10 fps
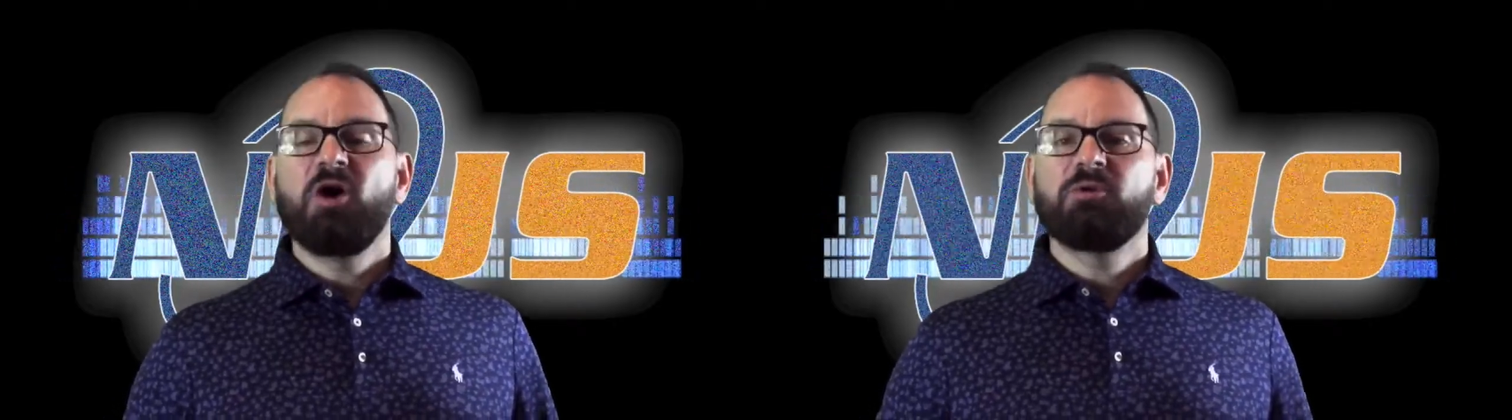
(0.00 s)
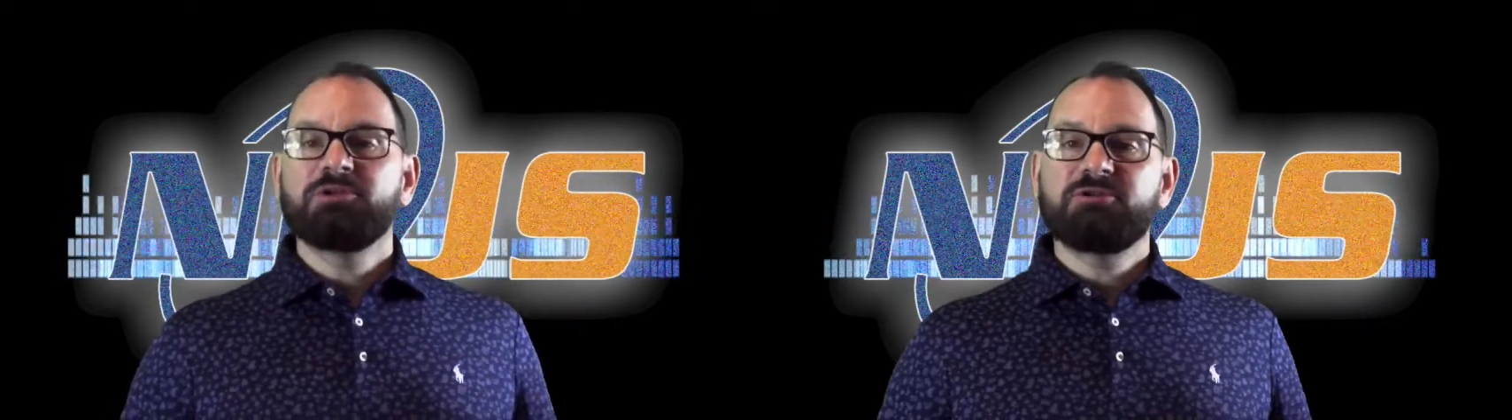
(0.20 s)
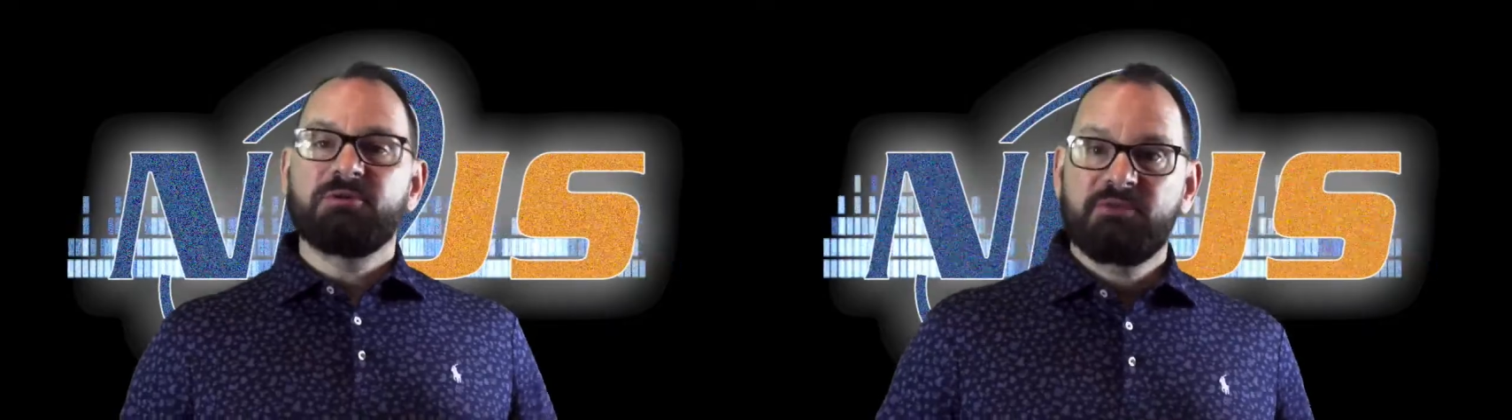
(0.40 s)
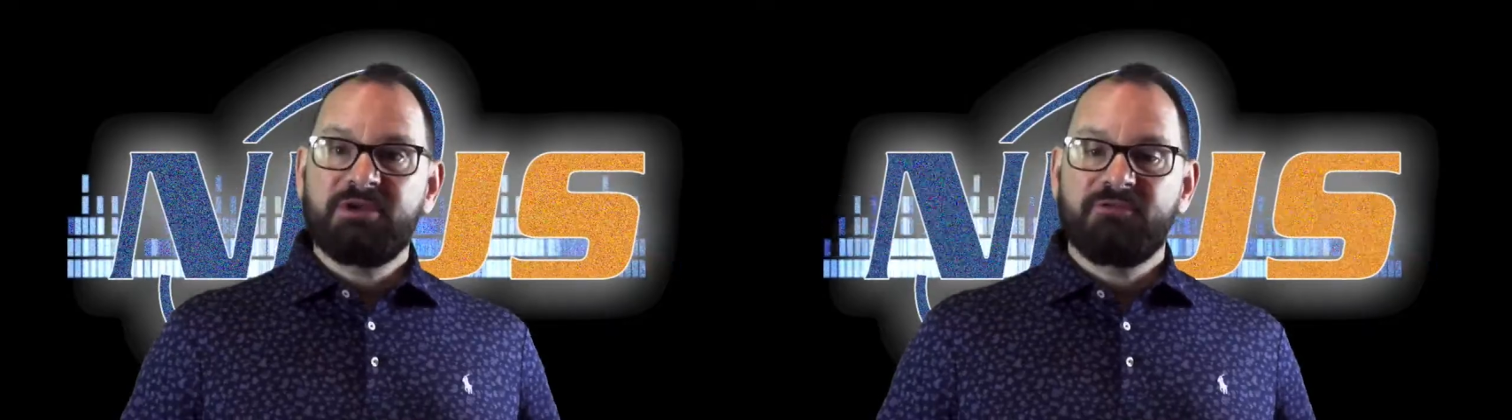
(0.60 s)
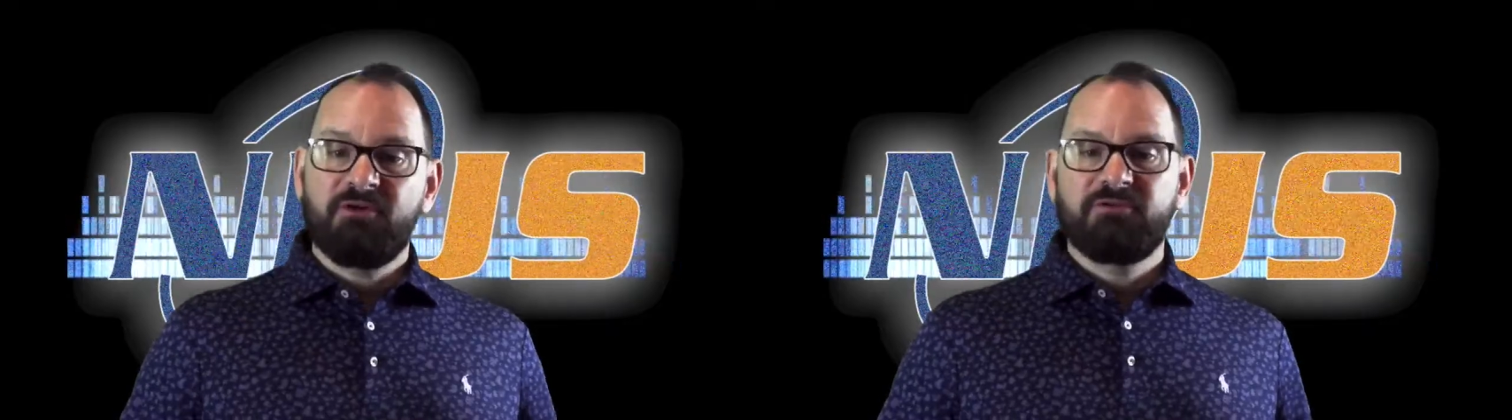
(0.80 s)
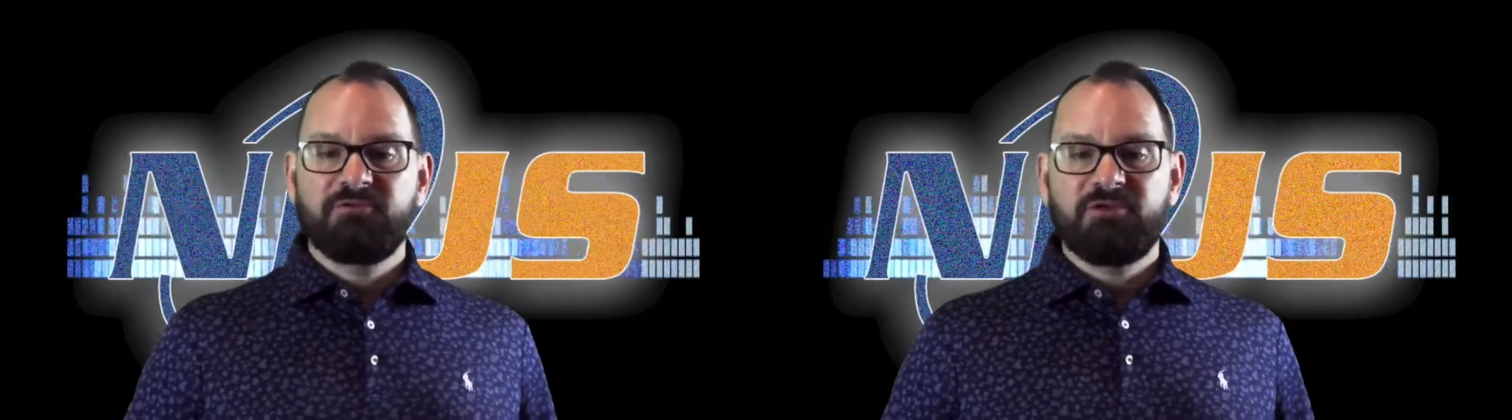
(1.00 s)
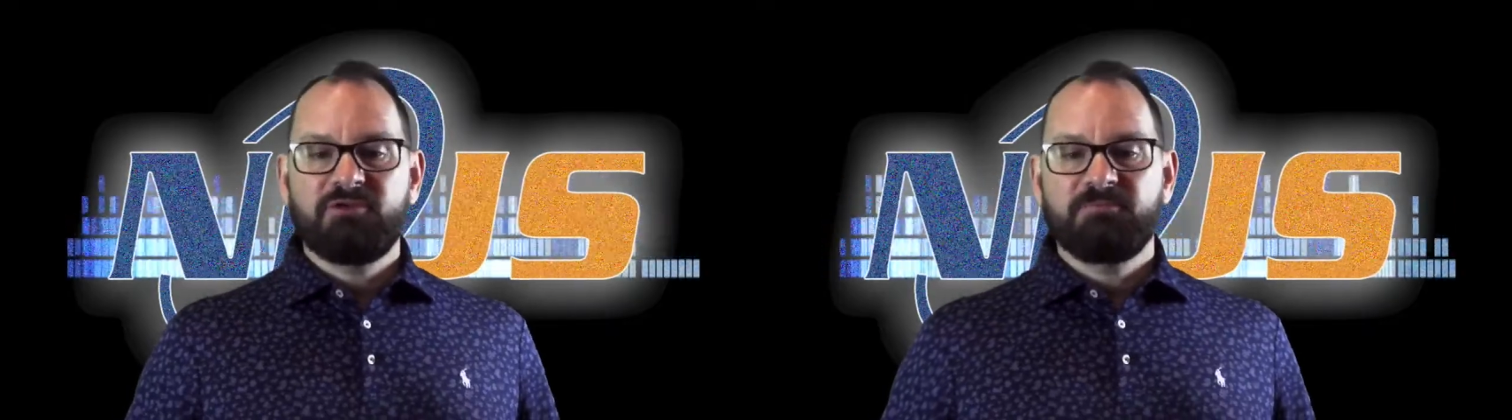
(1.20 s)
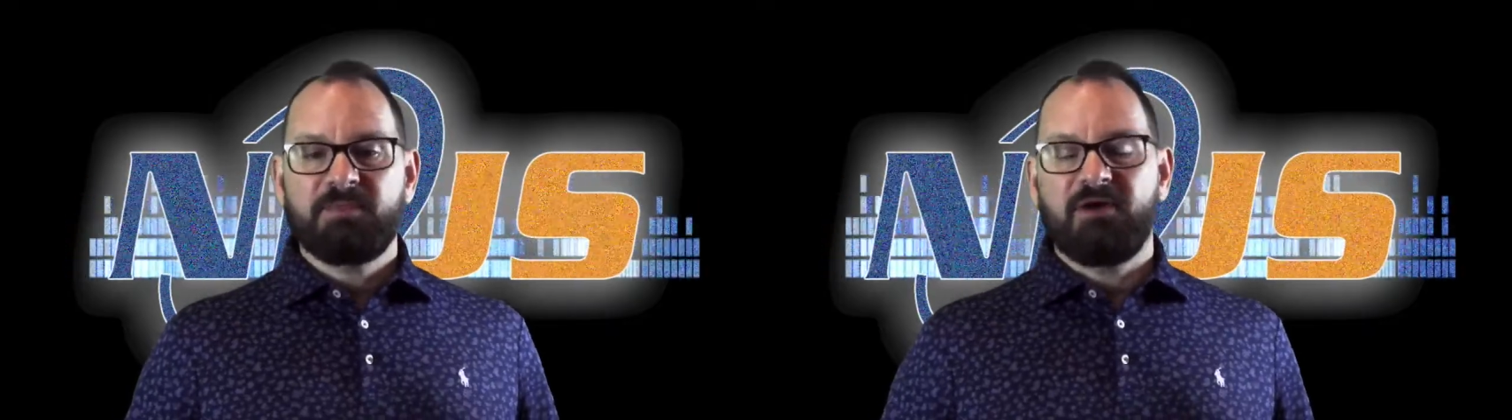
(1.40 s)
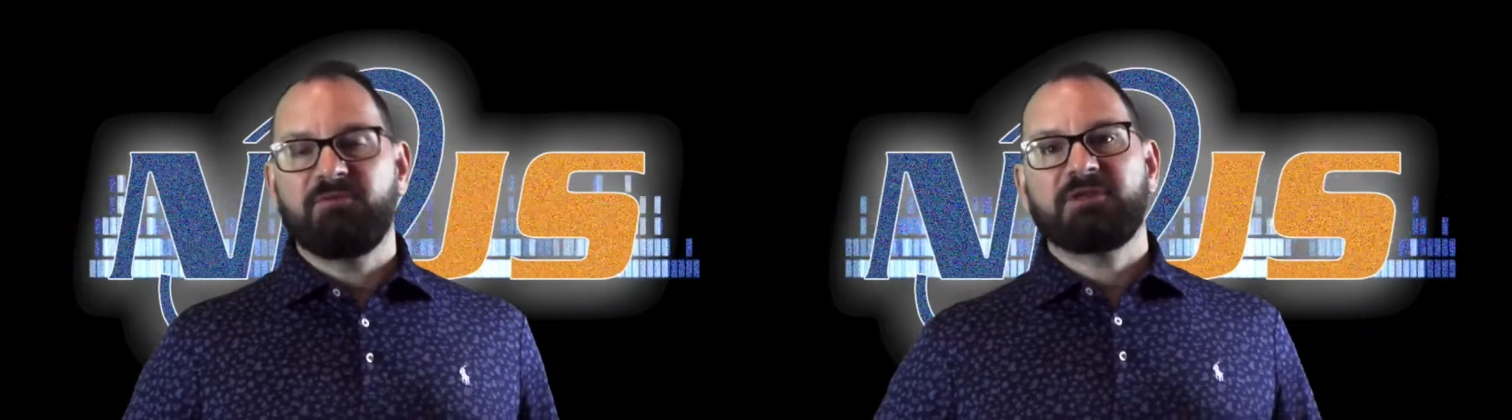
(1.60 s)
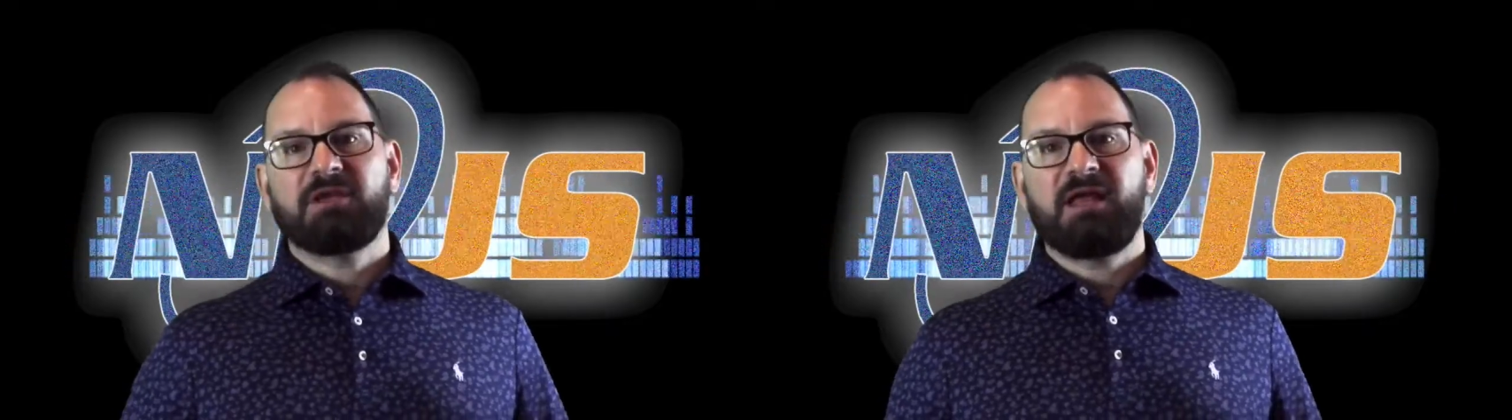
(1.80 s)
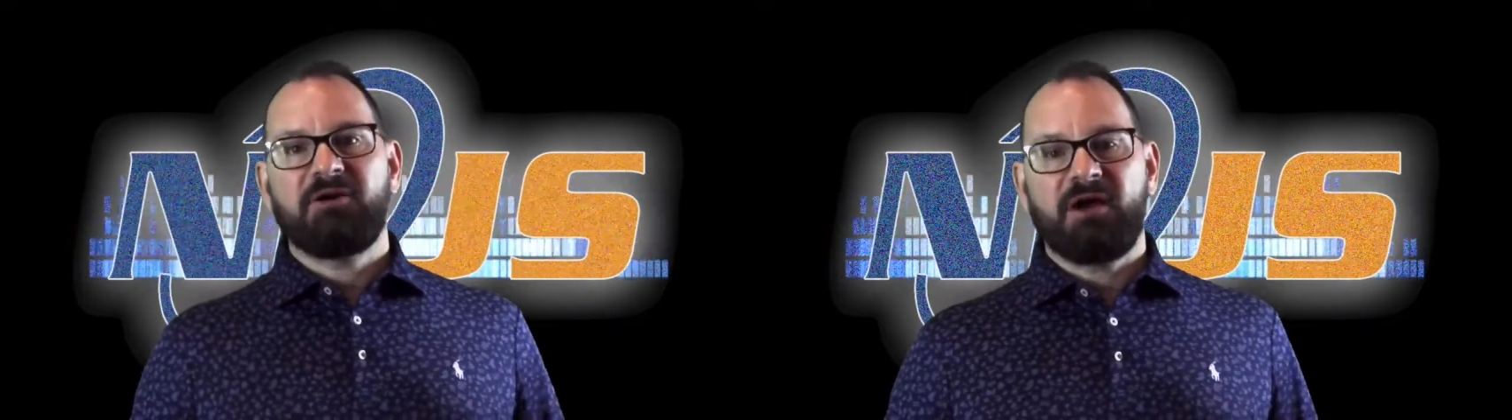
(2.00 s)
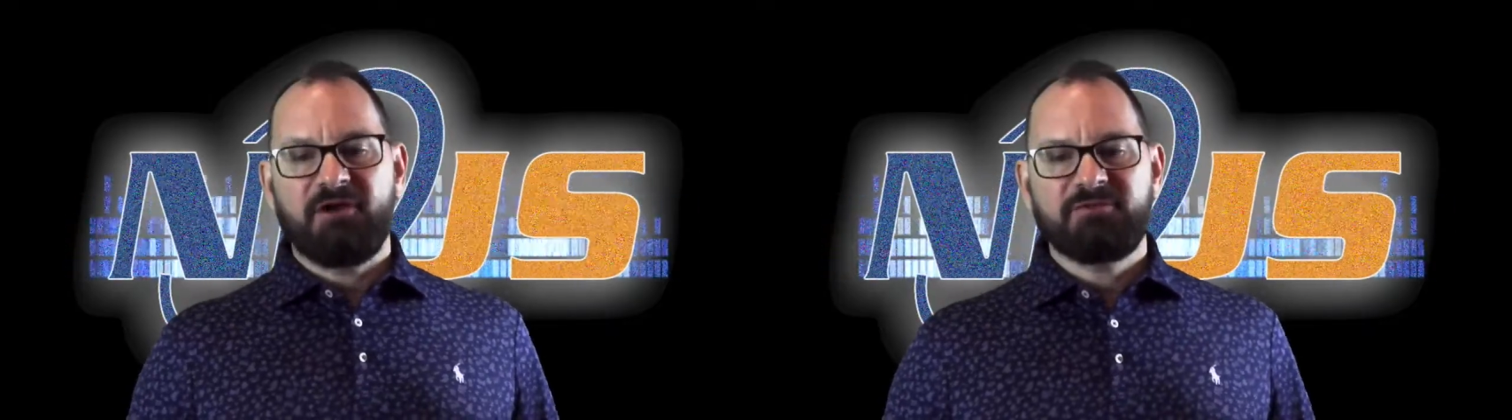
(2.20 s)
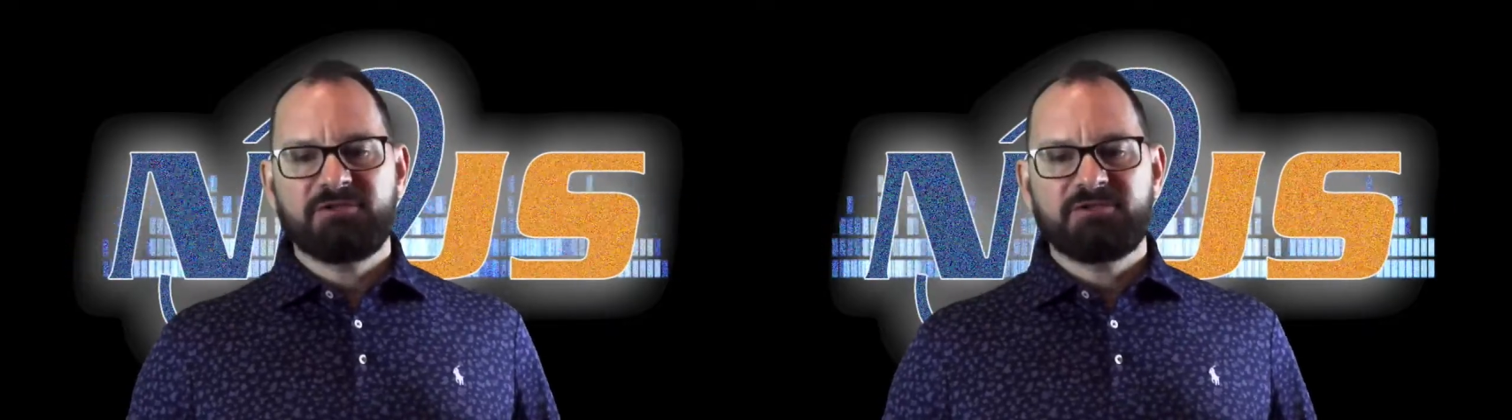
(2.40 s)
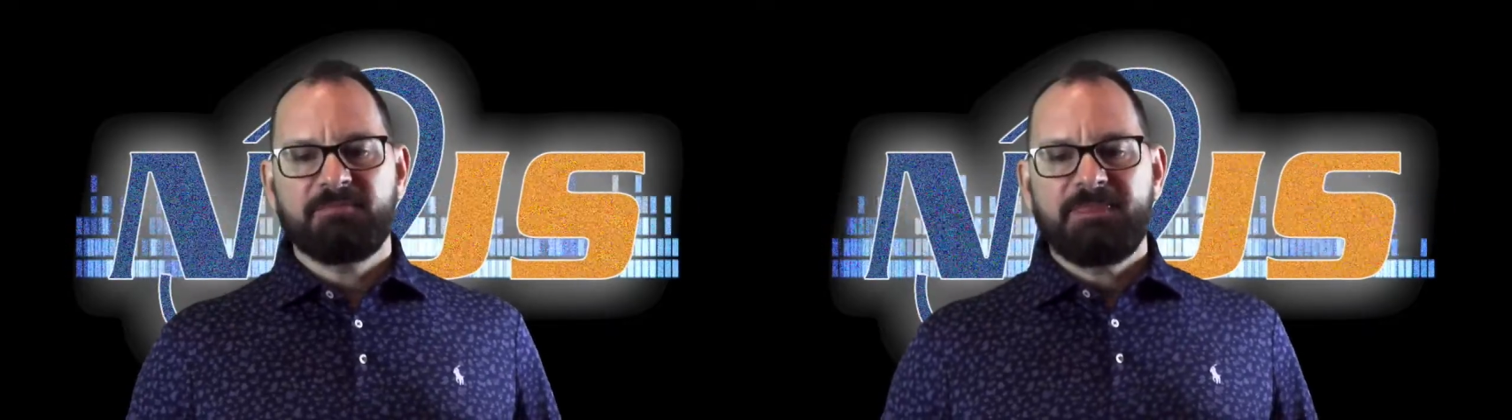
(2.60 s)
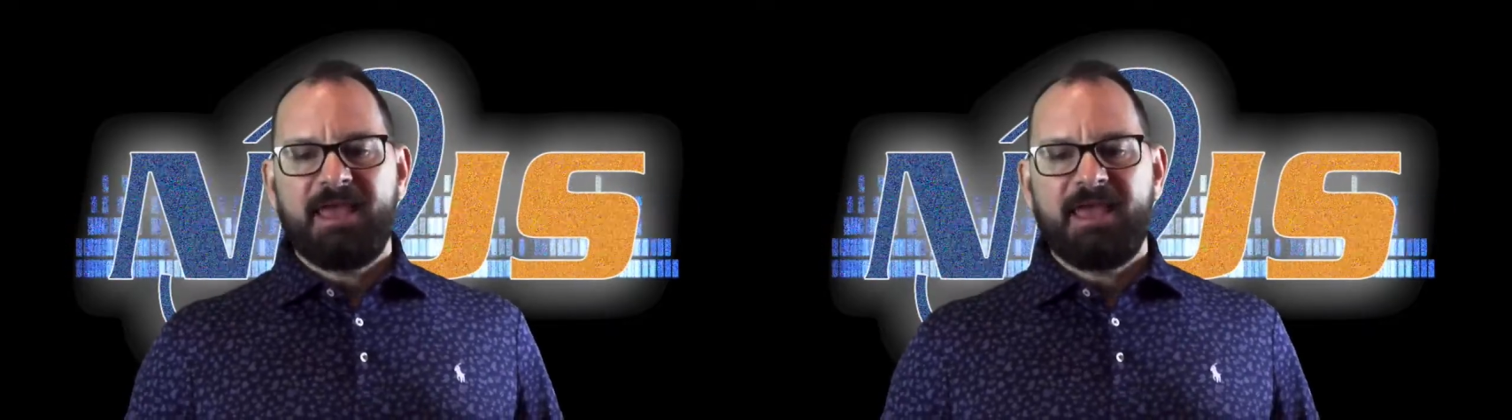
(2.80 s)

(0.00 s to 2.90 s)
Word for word: We'll do a brief overview of what the cloud offers